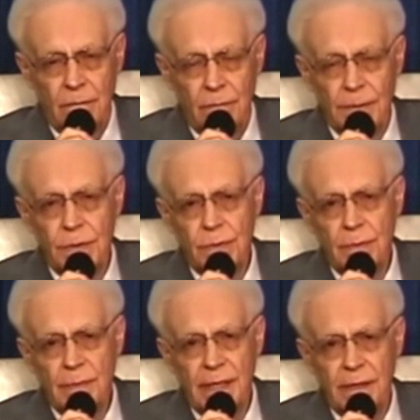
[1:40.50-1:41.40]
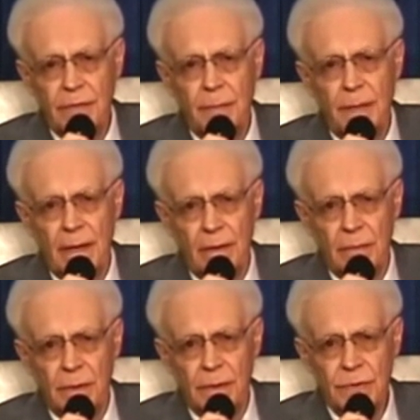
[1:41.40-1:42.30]
For in the true meaning of the
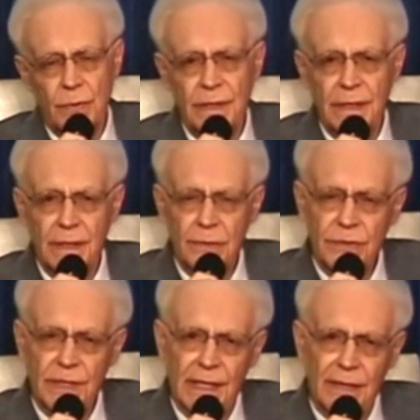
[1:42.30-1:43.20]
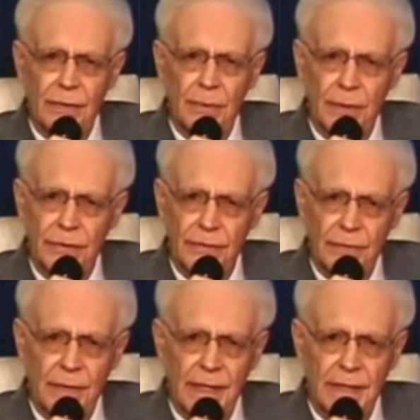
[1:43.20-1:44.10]
parables, we understand the birth
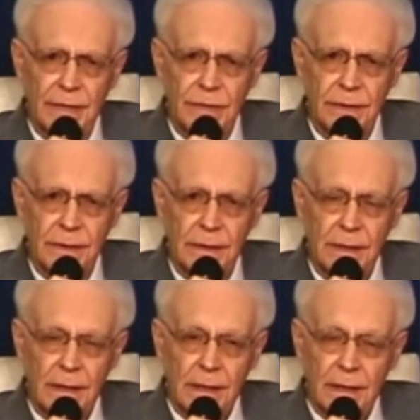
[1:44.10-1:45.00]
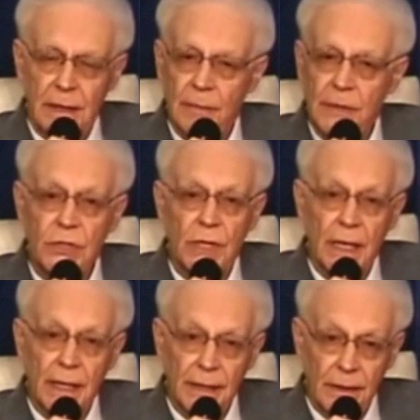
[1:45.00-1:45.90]
of Christ in a much
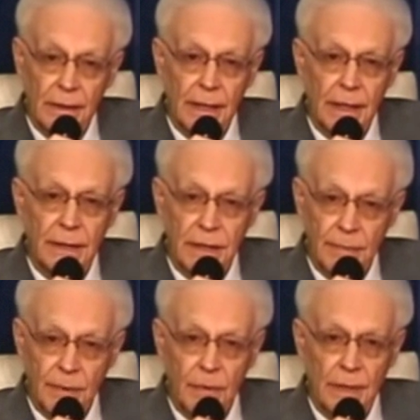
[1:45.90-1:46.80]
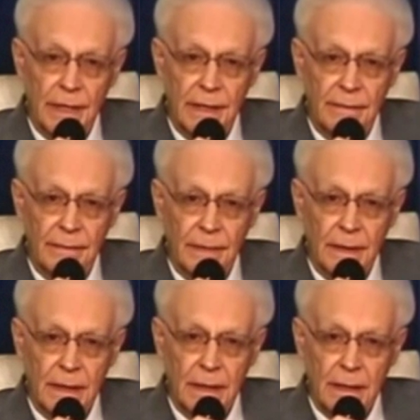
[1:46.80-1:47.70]
higher and a deeper way.
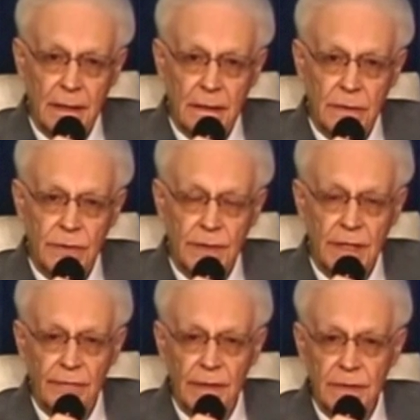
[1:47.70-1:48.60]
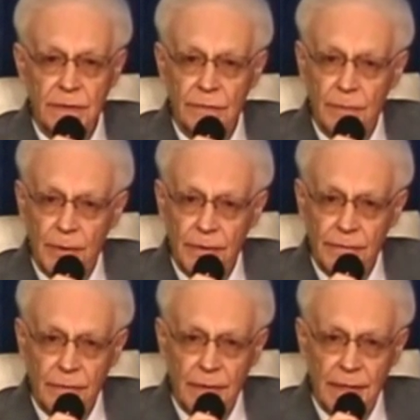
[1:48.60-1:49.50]
The significance of the
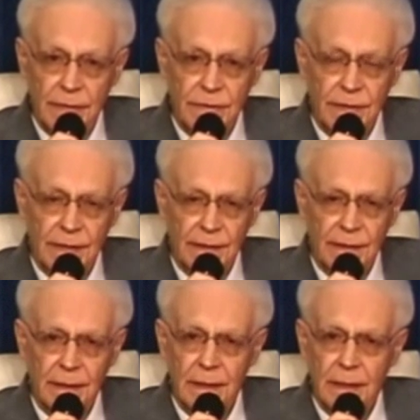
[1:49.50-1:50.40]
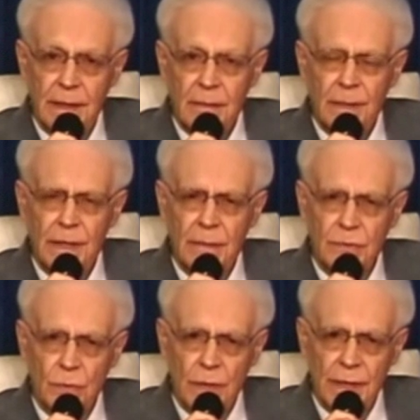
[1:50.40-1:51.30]
birth of Christ, then,
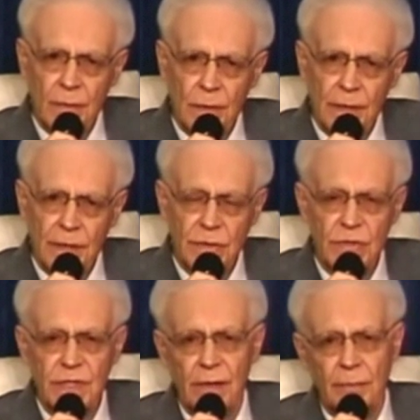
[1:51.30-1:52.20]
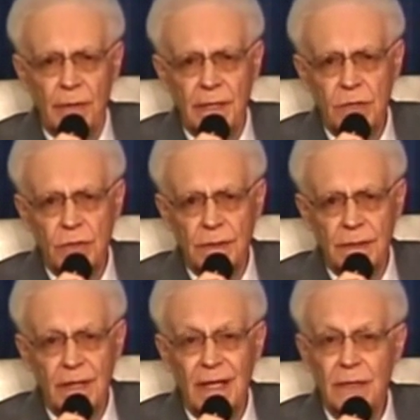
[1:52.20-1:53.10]
becomes one where it is a
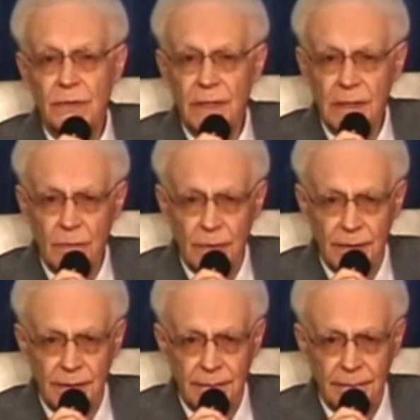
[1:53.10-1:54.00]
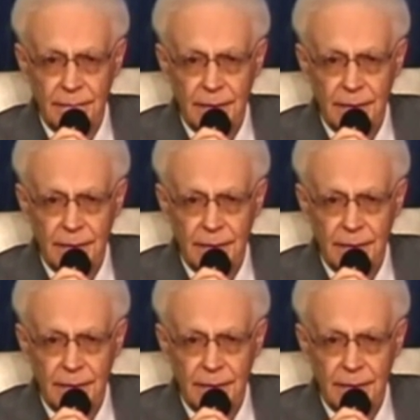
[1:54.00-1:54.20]
celebration that is inward,